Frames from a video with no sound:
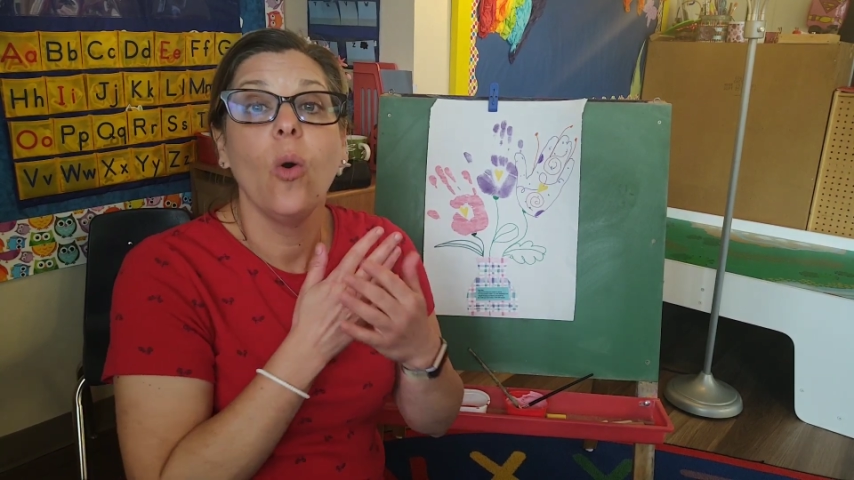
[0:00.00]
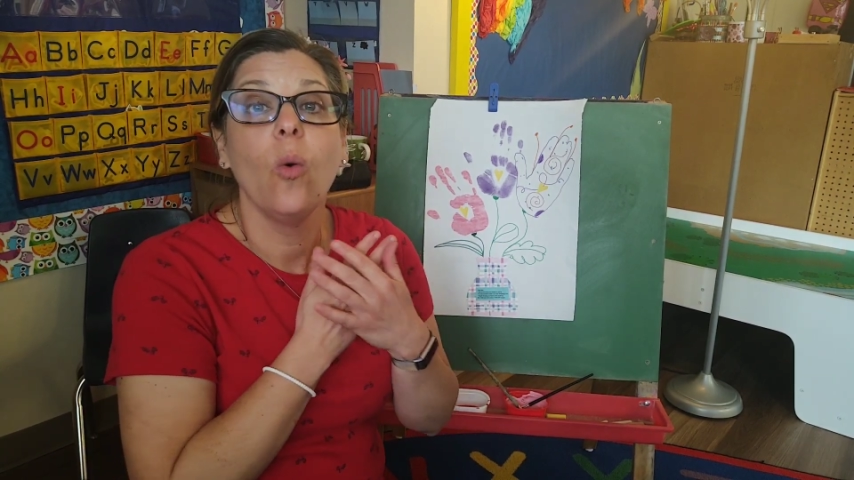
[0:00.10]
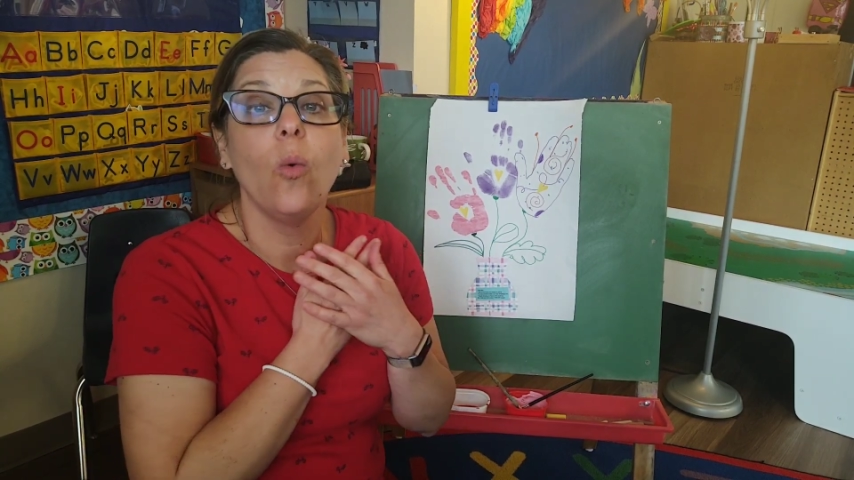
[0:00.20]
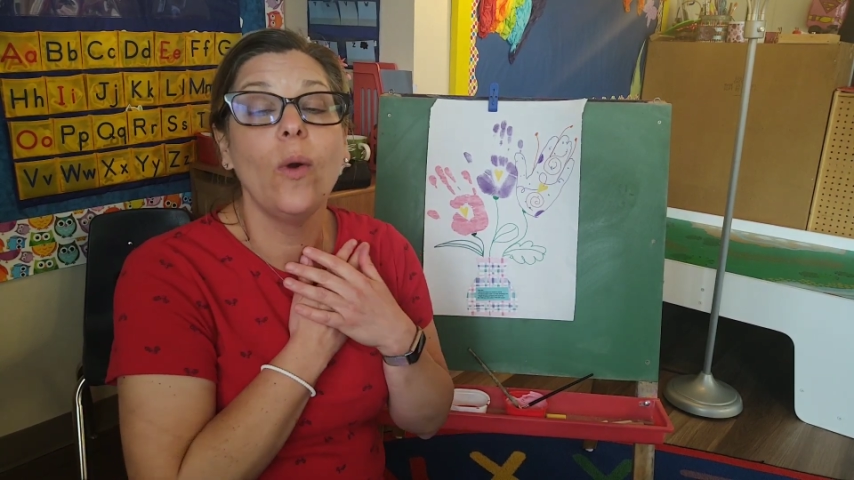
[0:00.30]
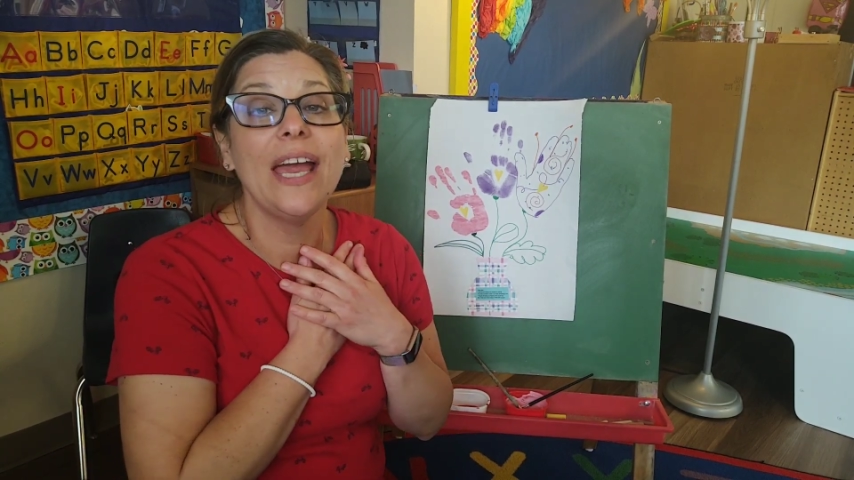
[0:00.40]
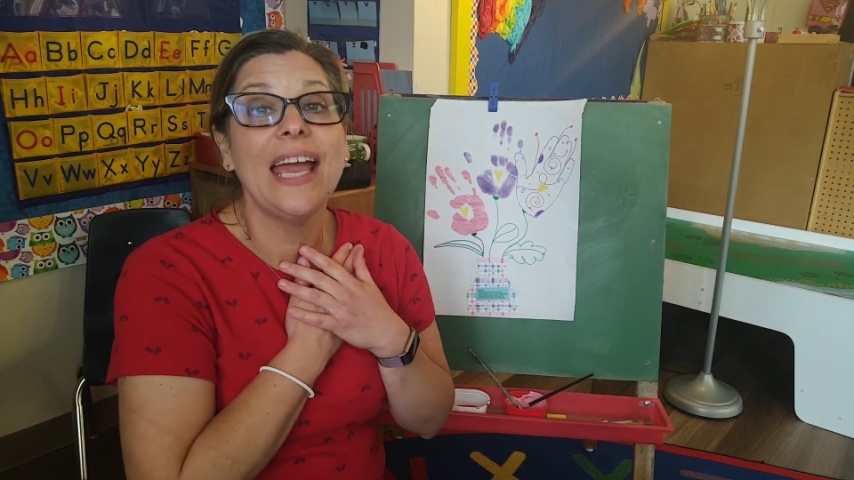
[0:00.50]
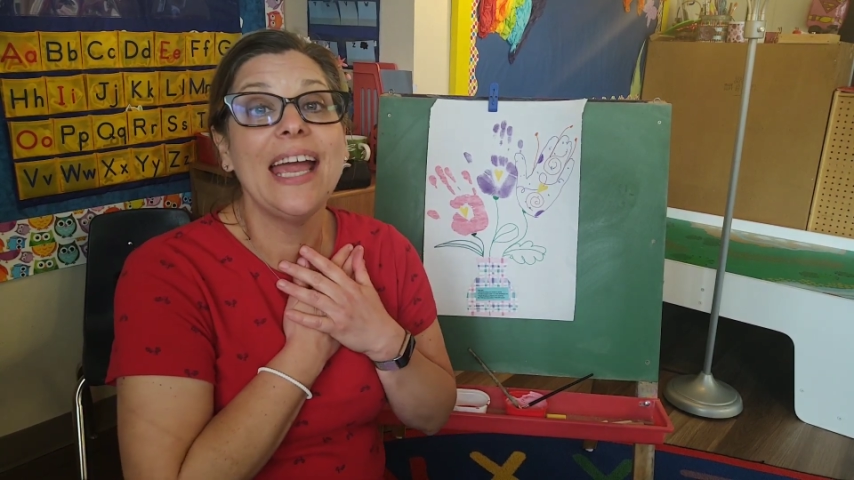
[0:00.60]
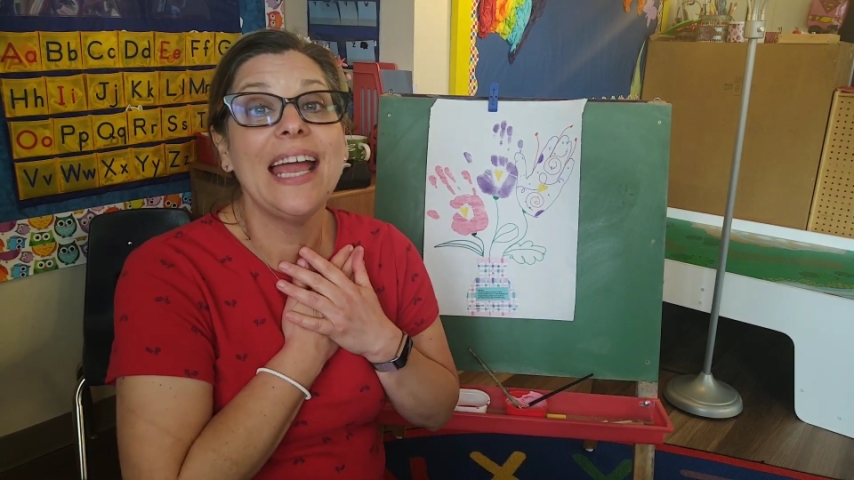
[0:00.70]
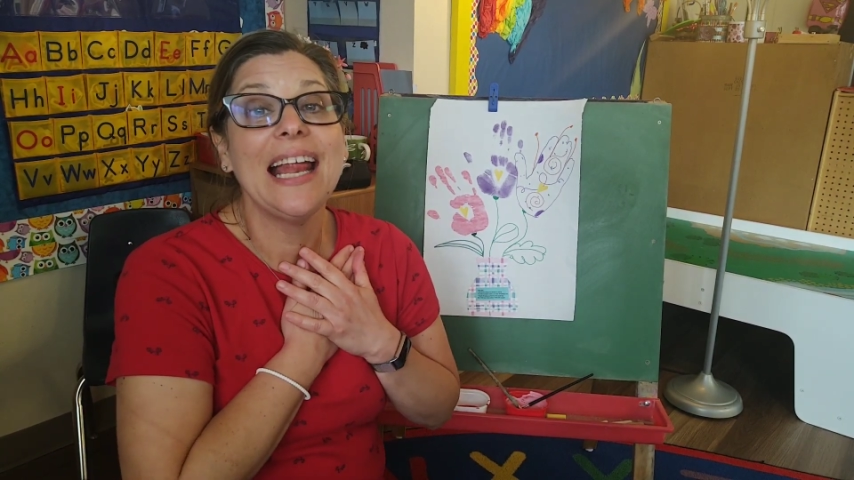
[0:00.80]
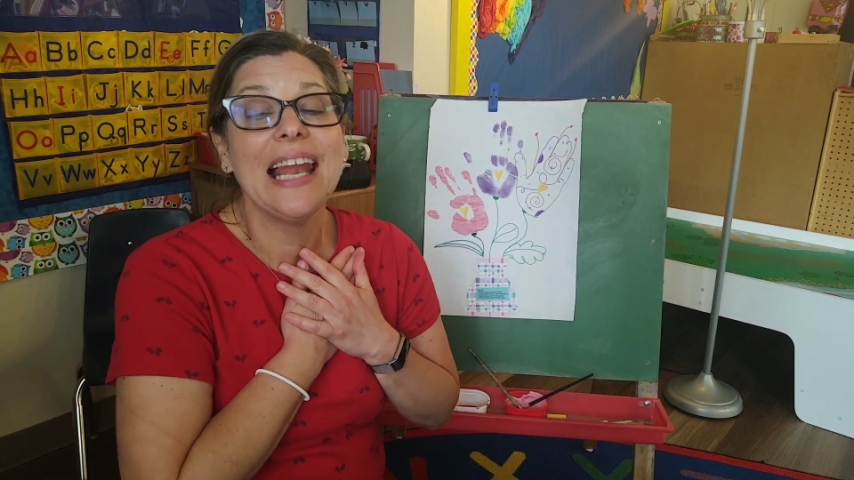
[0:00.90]

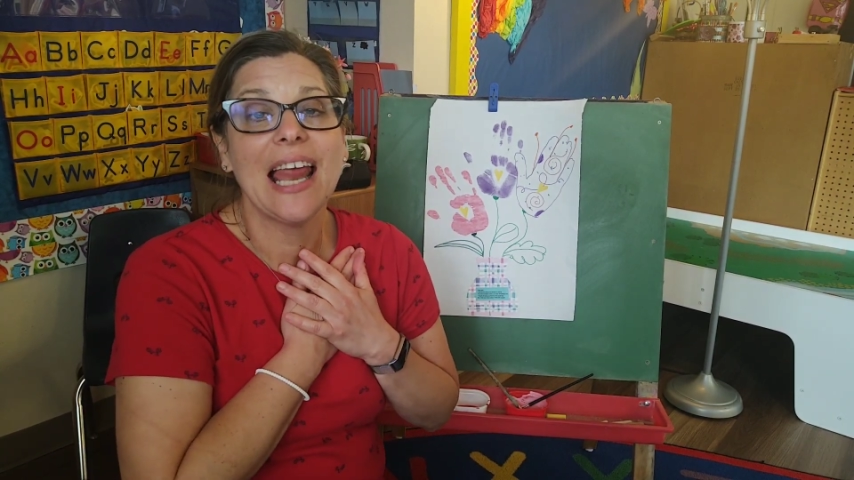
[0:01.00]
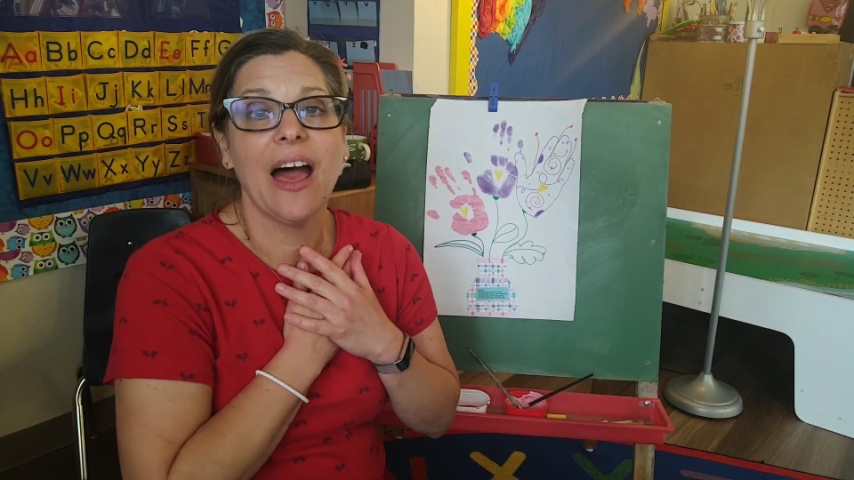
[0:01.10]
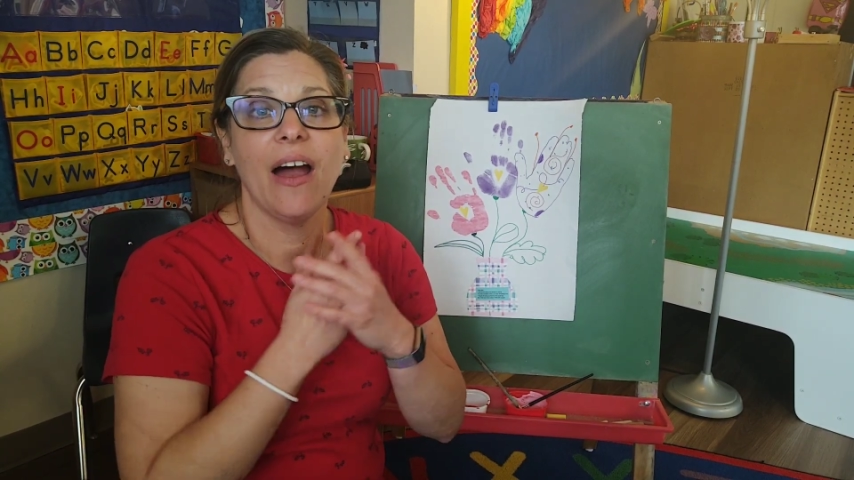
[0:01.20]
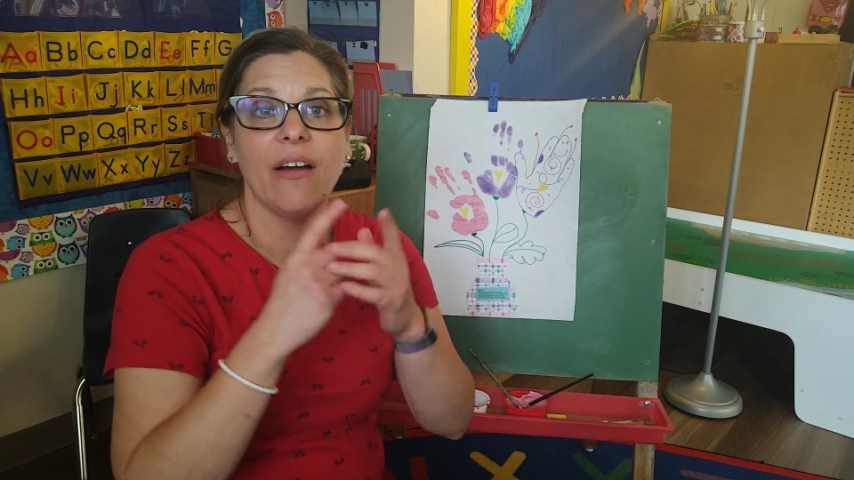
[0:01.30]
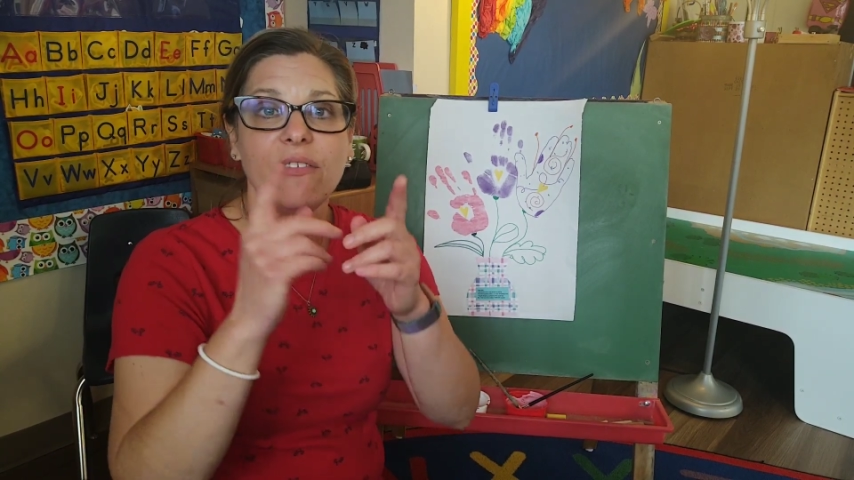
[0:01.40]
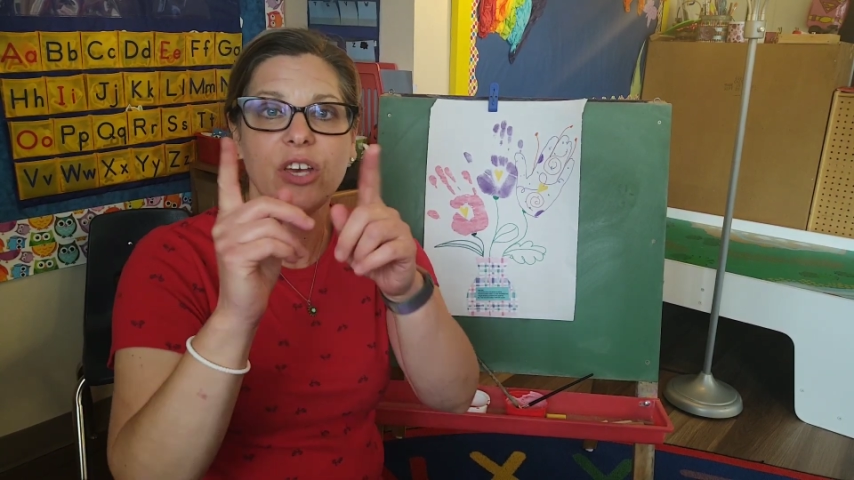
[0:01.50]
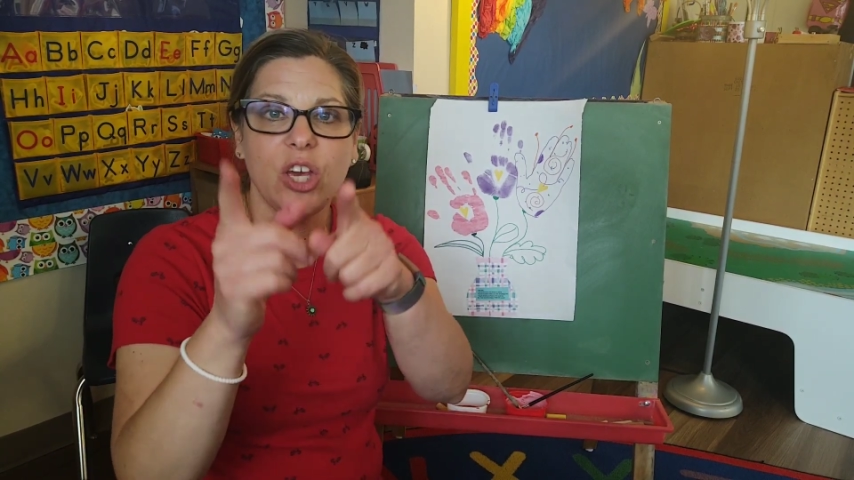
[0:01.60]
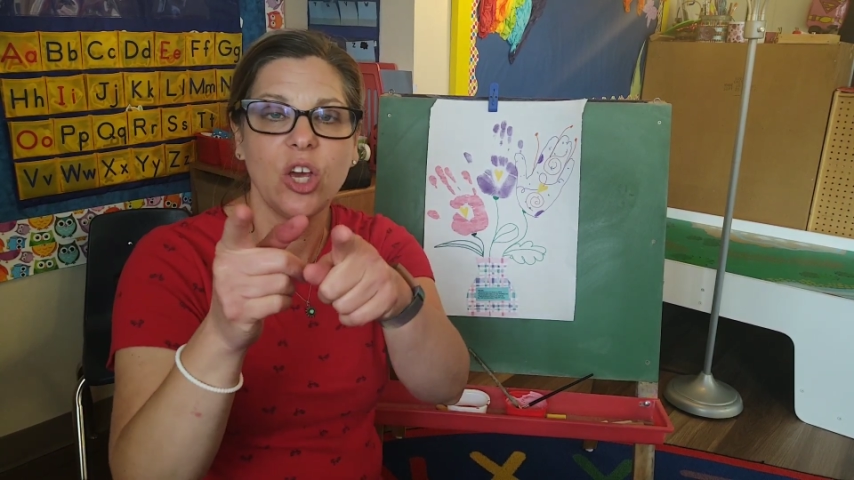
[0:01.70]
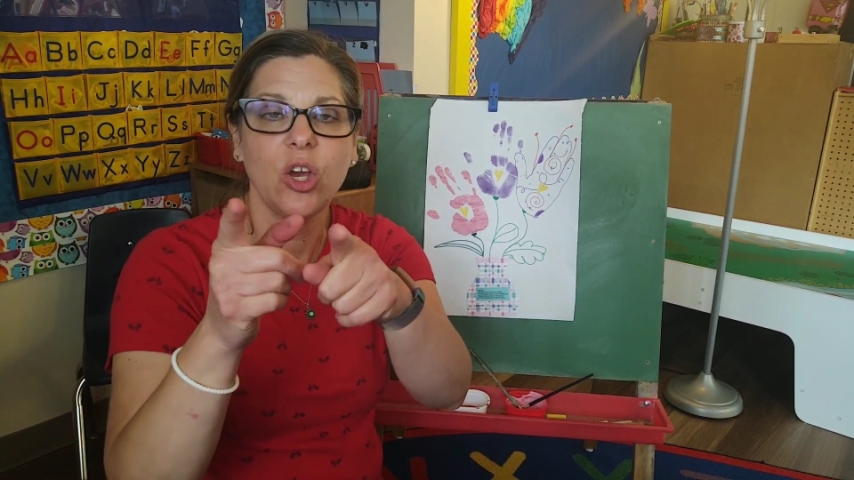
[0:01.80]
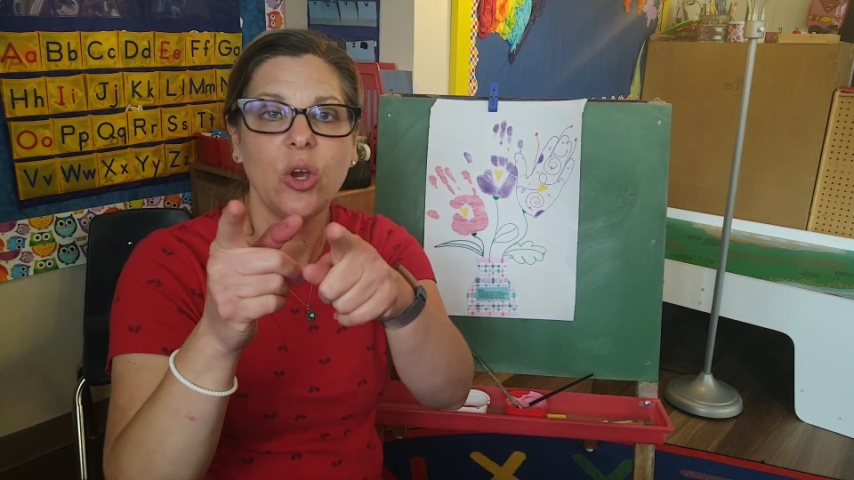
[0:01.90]
We love
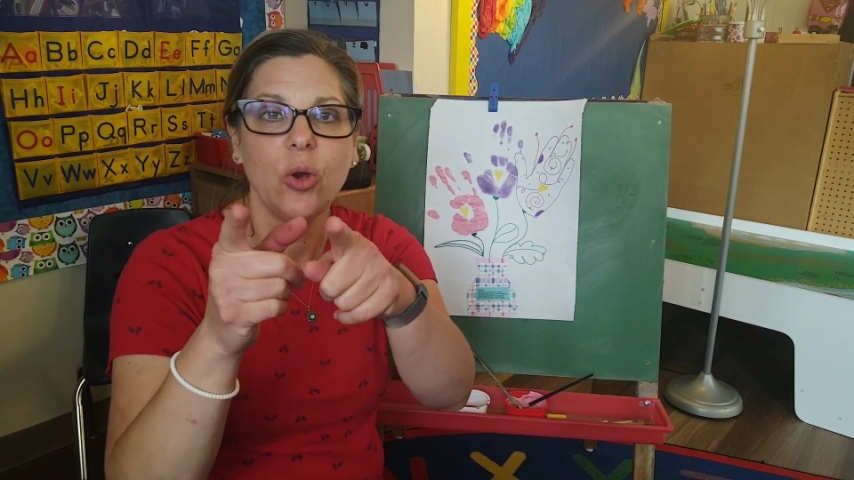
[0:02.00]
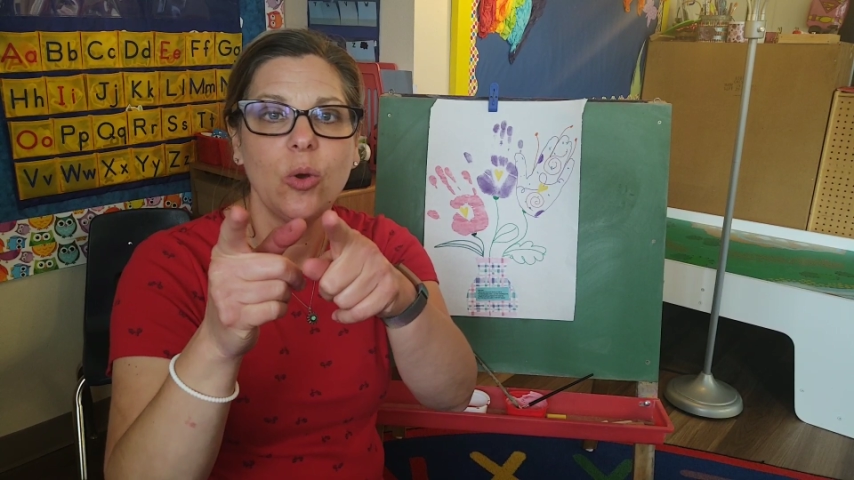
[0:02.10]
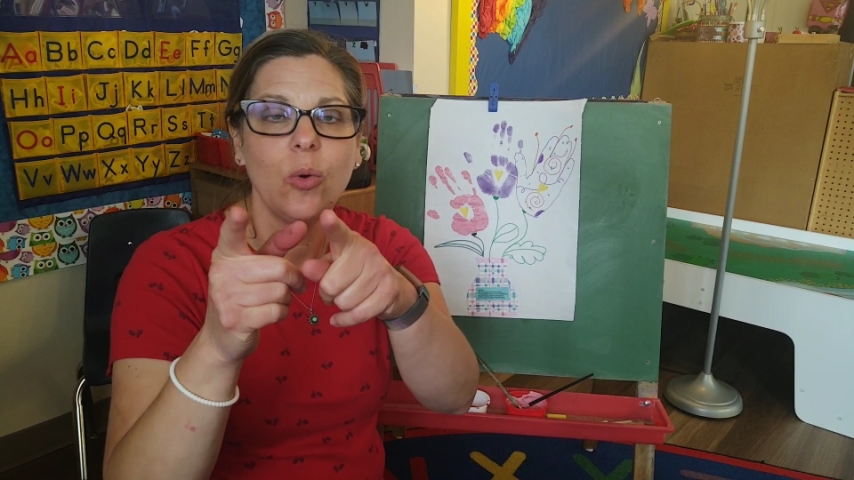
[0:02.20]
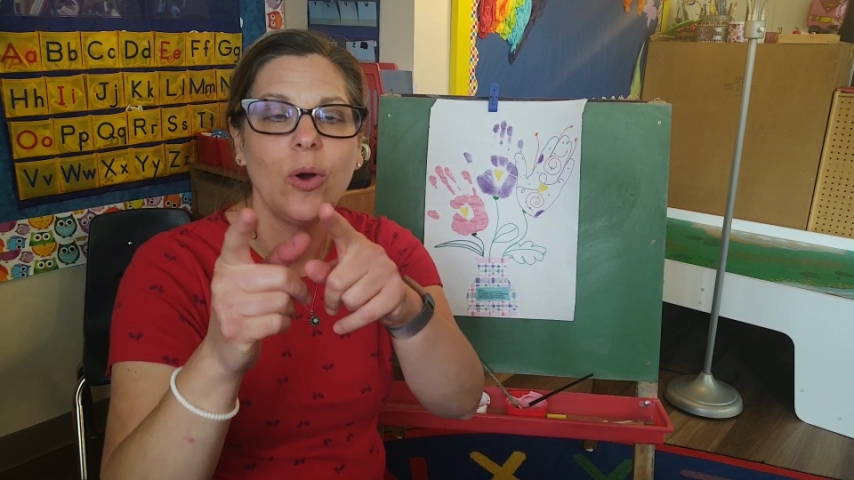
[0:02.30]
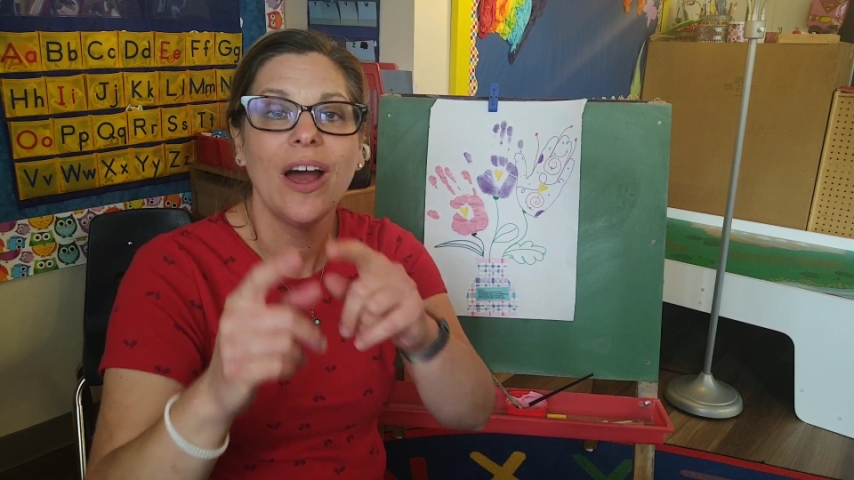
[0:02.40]
you.